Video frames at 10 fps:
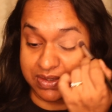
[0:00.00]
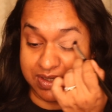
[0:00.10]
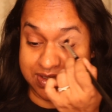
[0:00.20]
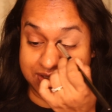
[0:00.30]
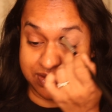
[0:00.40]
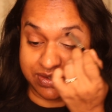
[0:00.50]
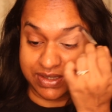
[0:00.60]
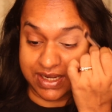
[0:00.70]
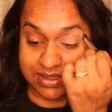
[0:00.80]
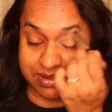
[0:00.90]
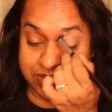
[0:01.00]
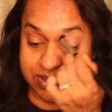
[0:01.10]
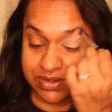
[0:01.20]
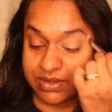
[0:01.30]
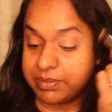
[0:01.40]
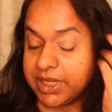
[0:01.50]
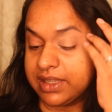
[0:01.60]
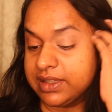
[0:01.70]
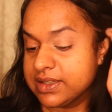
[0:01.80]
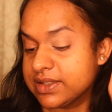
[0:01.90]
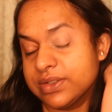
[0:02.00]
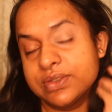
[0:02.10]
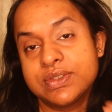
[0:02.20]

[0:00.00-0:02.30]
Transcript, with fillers: I still got eczema on my eyelids too,